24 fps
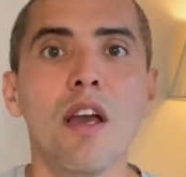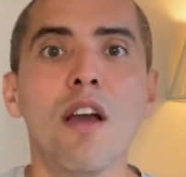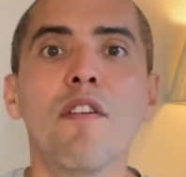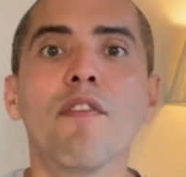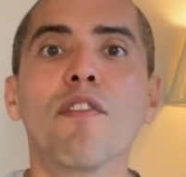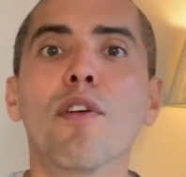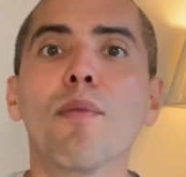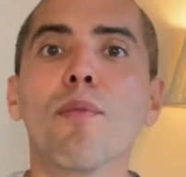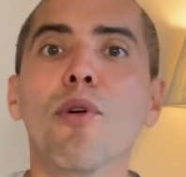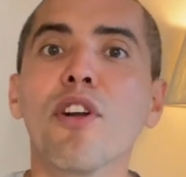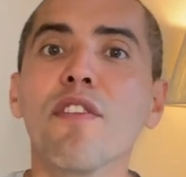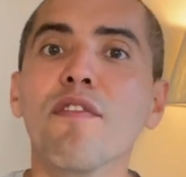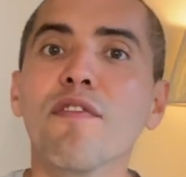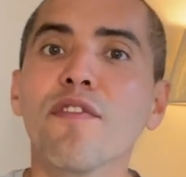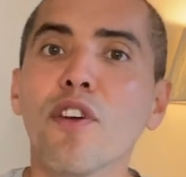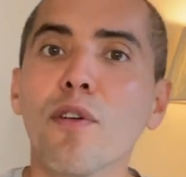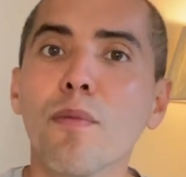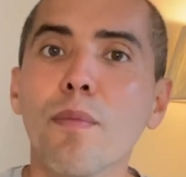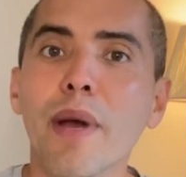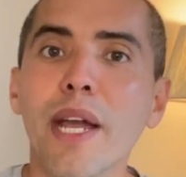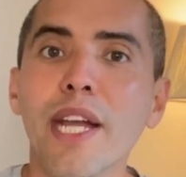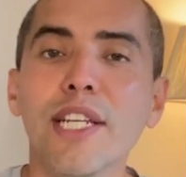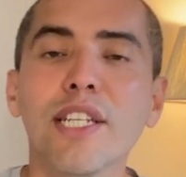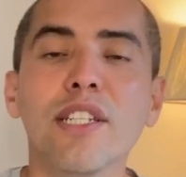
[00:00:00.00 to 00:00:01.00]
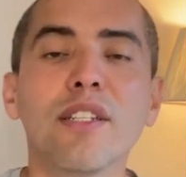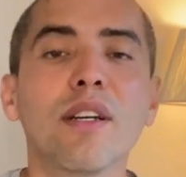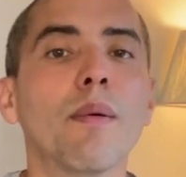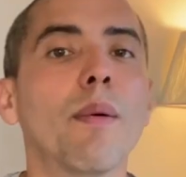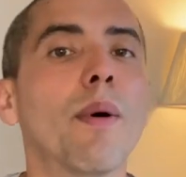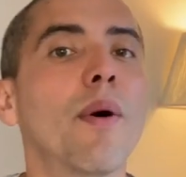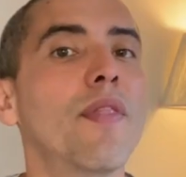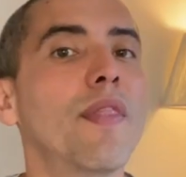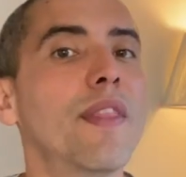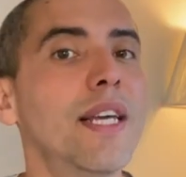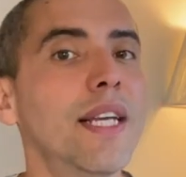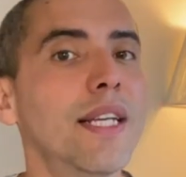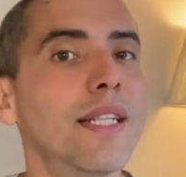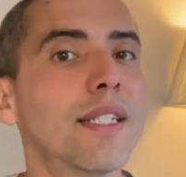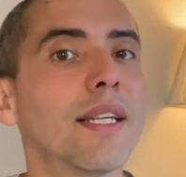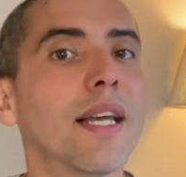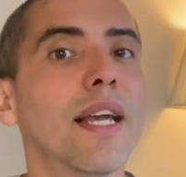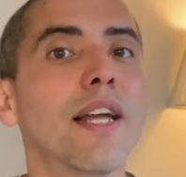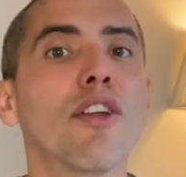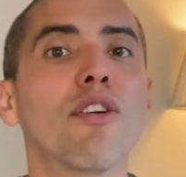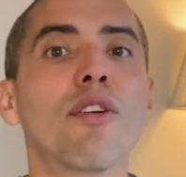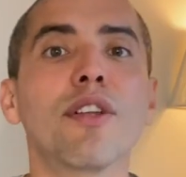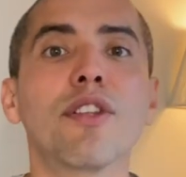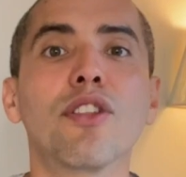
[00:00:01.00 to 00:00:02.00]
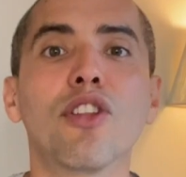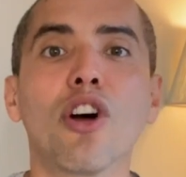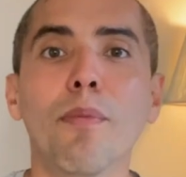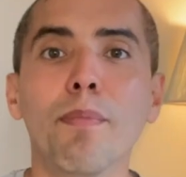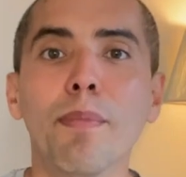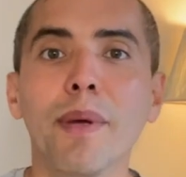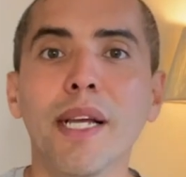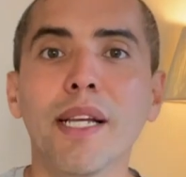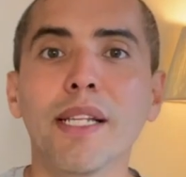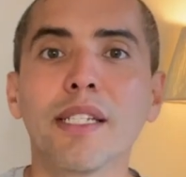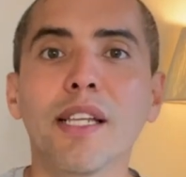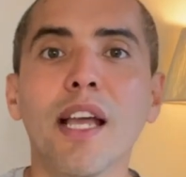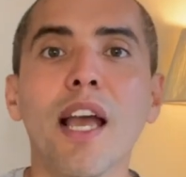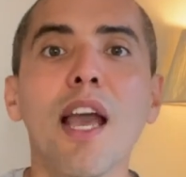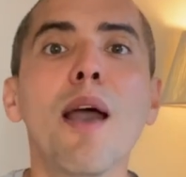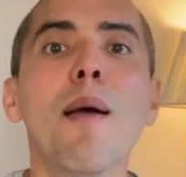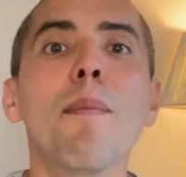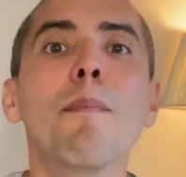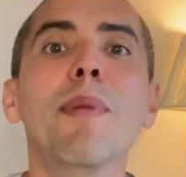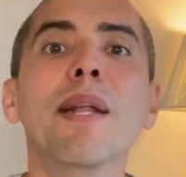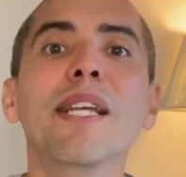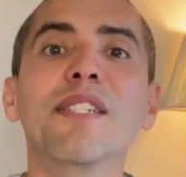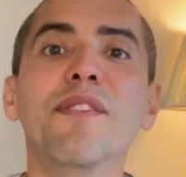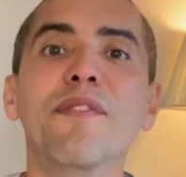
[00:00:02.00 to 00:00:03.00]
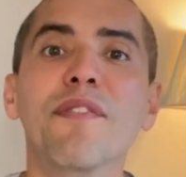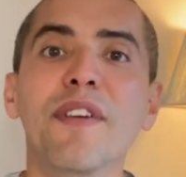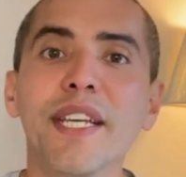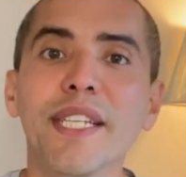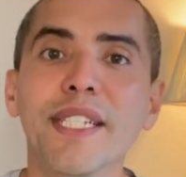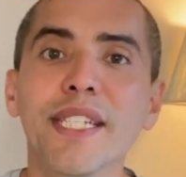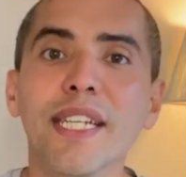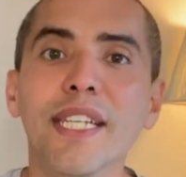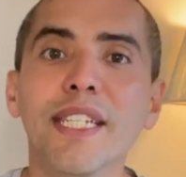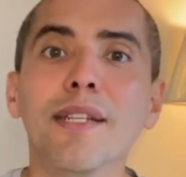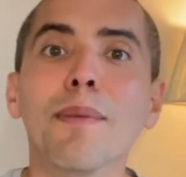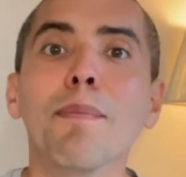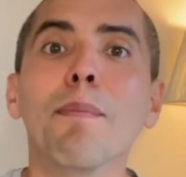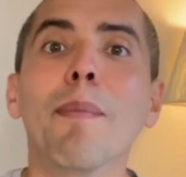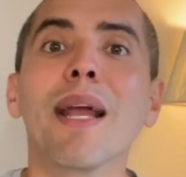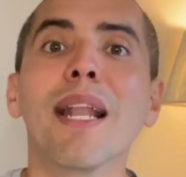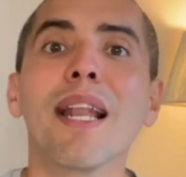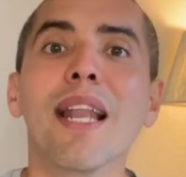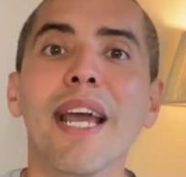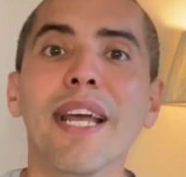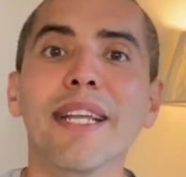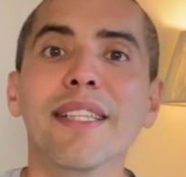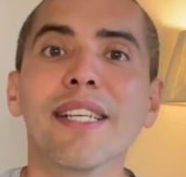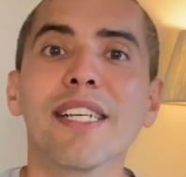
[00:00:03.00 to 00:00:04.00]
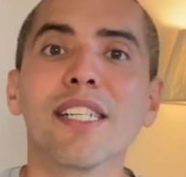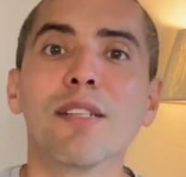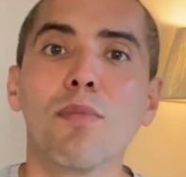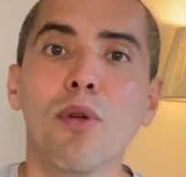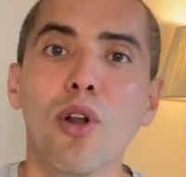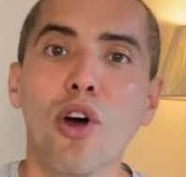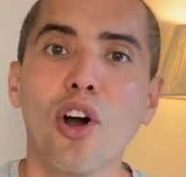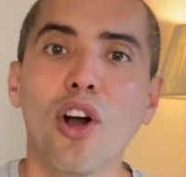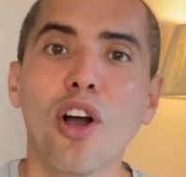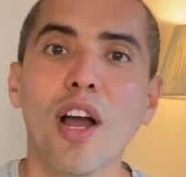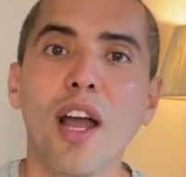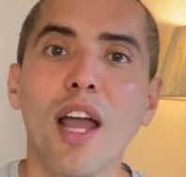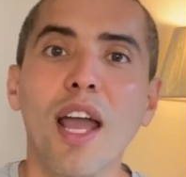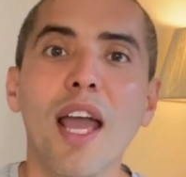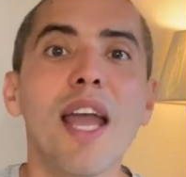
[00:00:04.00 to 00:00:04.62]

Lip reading: For more information about this and other topics, please visit my latest blog.